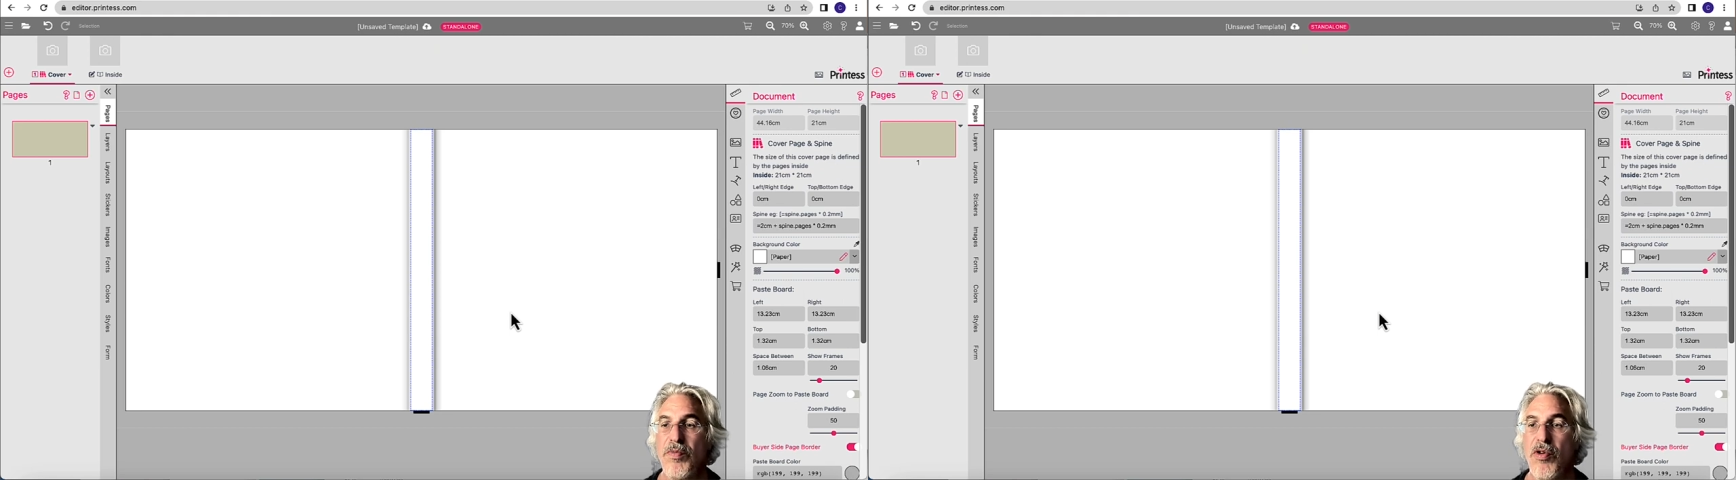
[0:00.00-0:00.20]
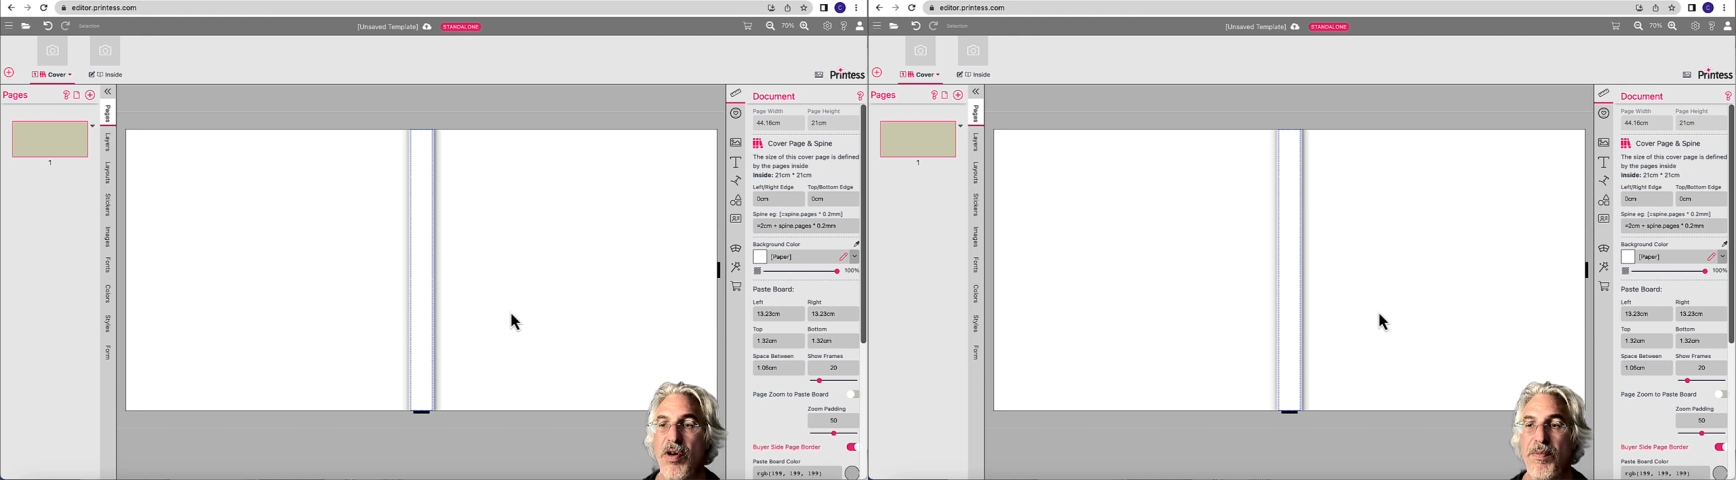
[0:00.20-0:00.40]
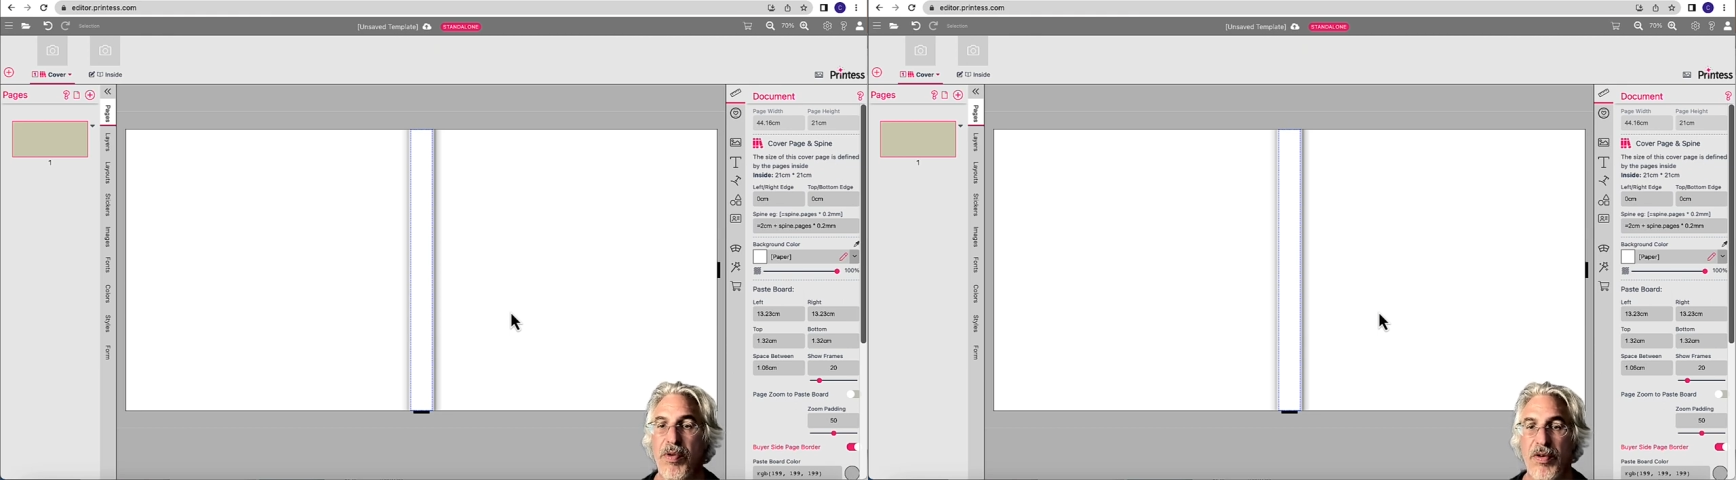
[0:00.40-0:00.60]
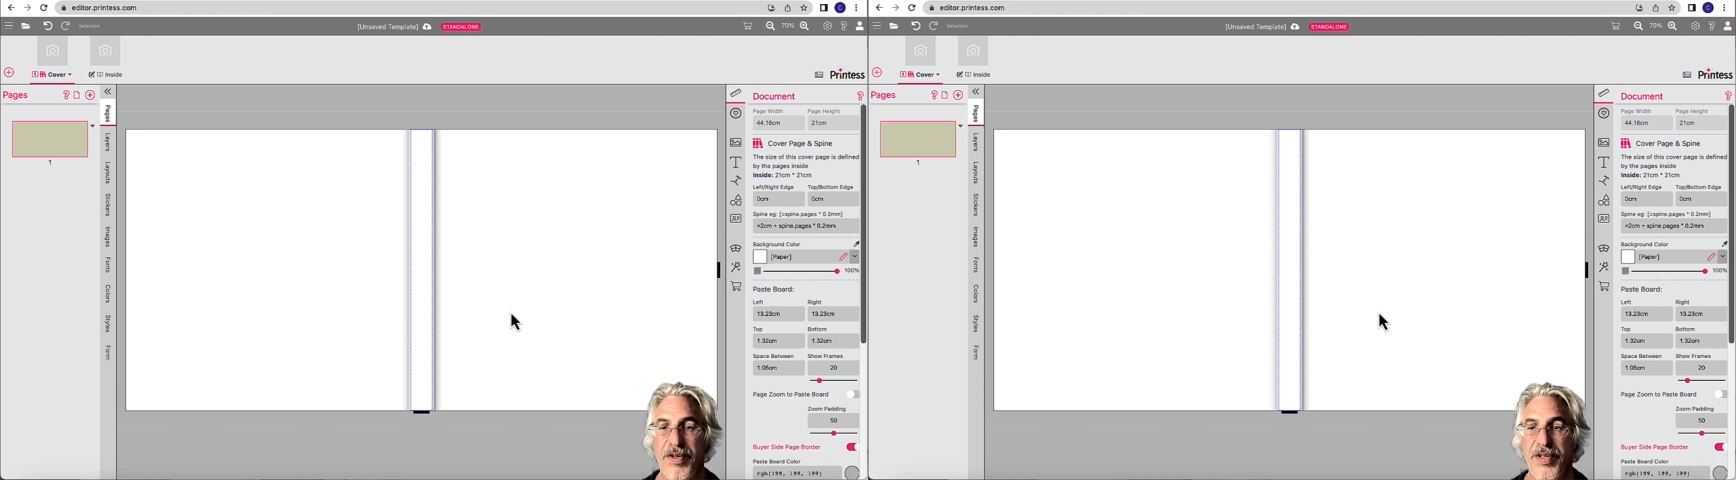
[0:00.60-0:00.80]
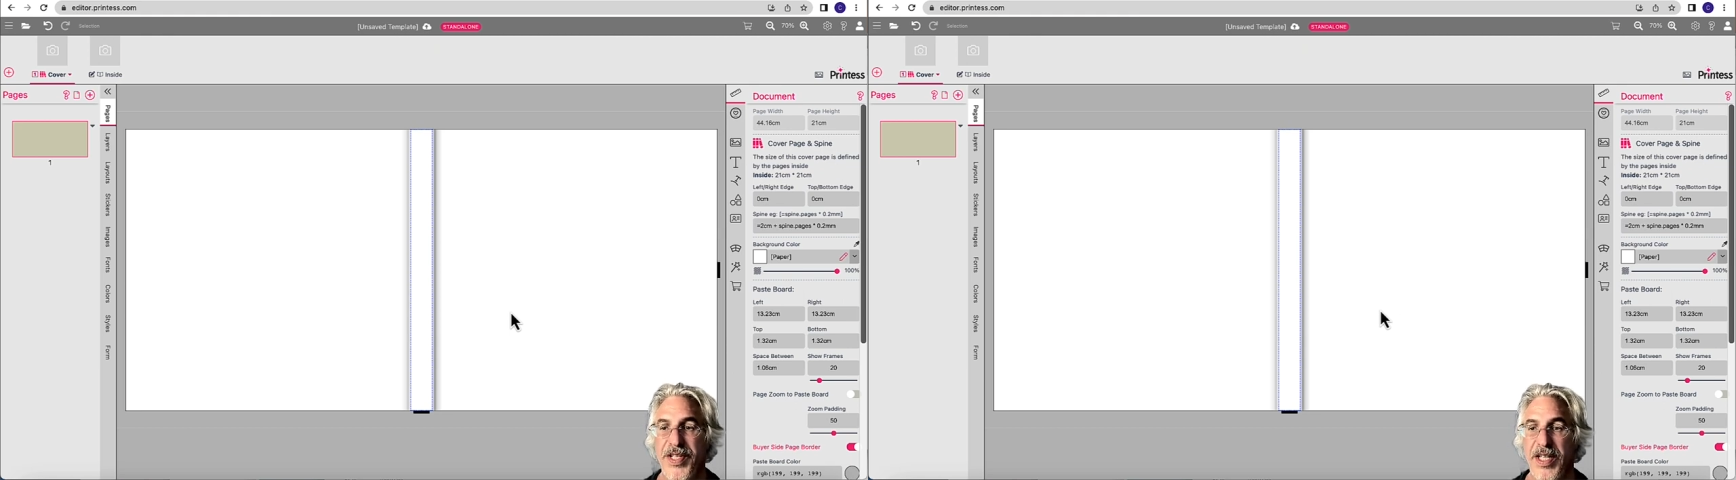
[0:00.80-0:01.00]
more
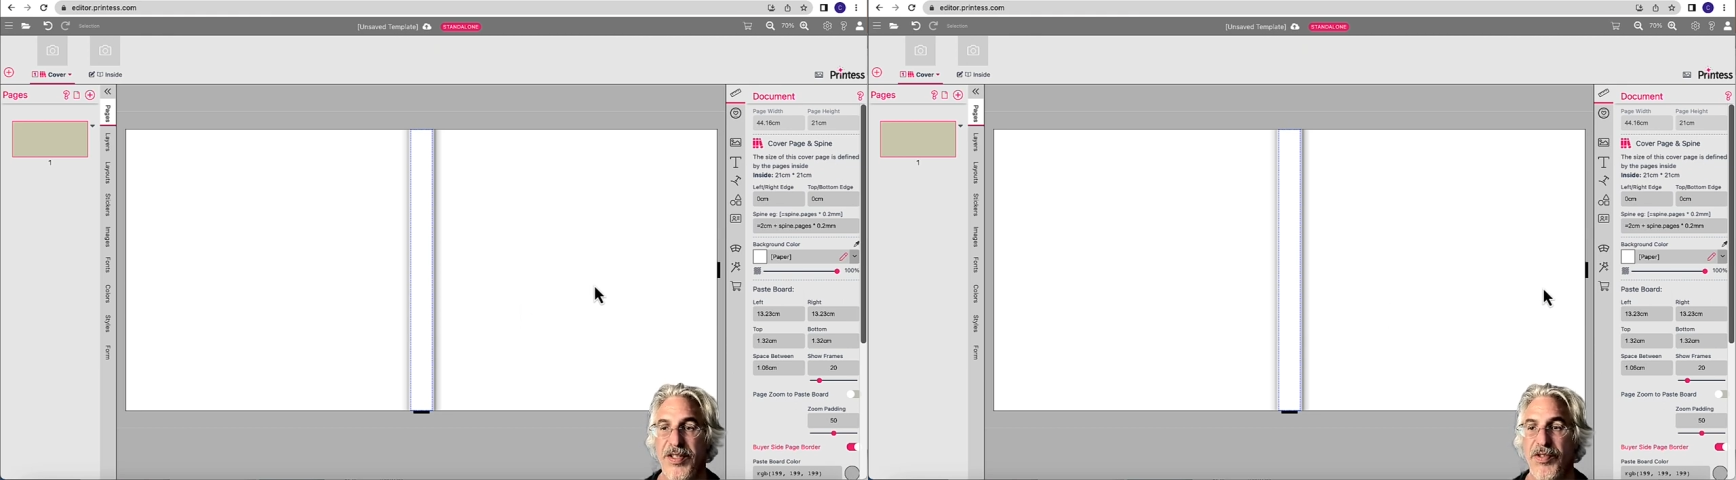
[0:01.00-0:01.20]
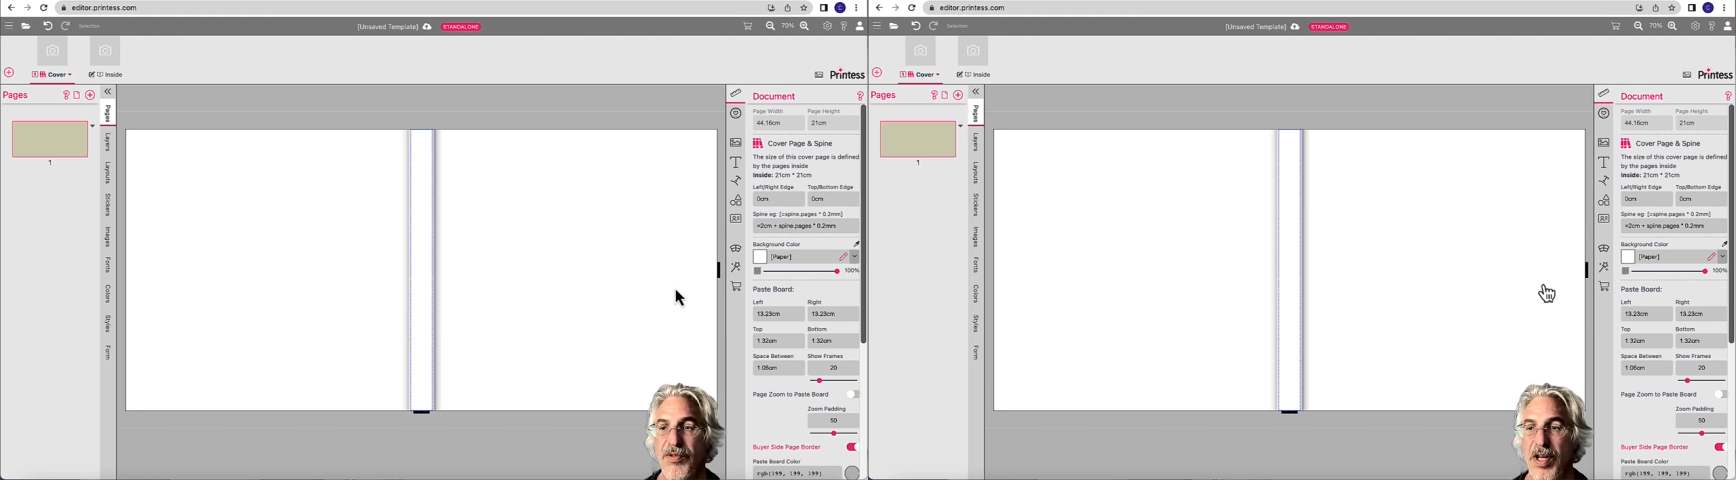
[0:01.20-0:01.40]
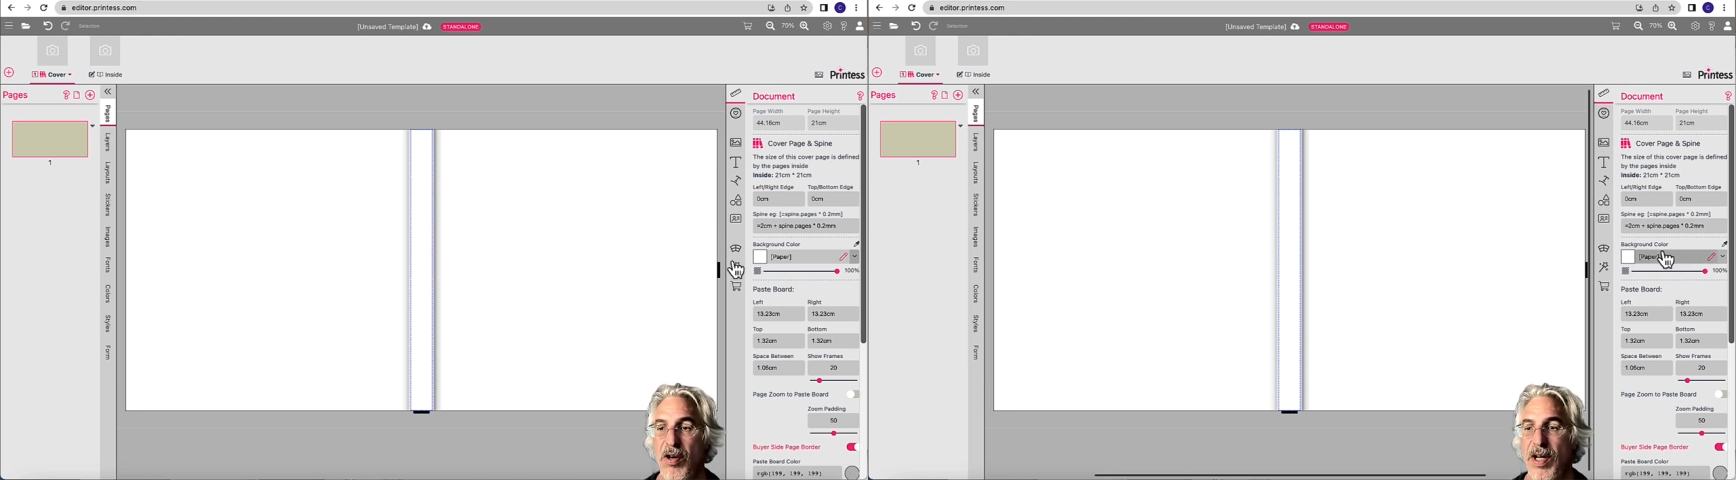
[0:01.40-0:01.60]
important things to know,